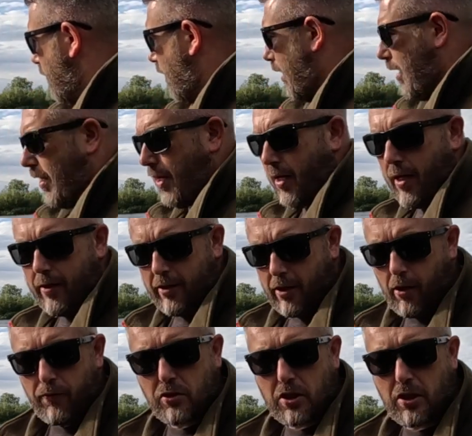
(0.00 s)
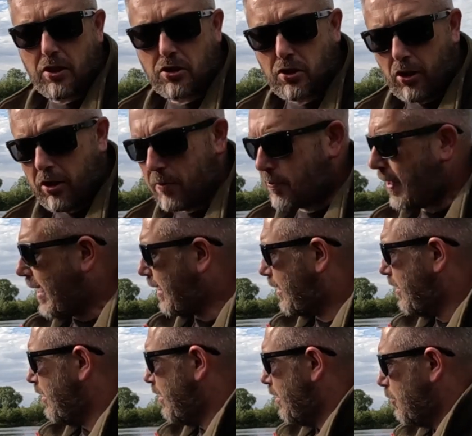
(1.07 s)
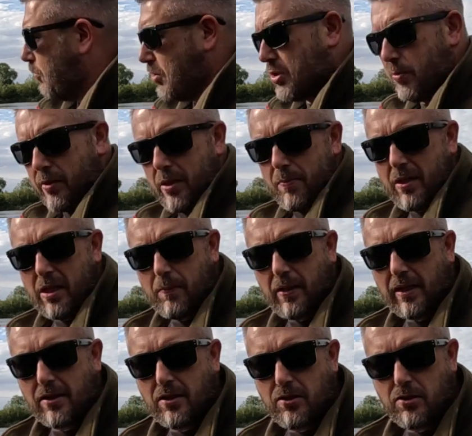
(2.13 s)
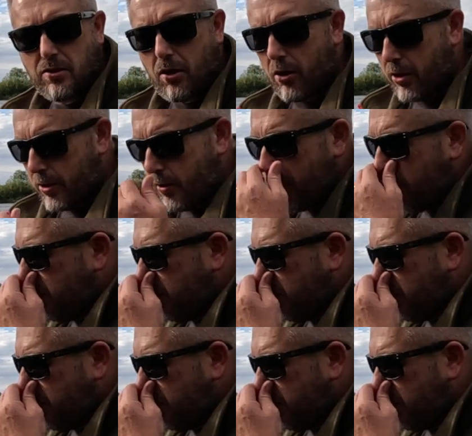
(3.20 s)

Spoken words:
and then obviously a solid bag with some of the mini mix inside.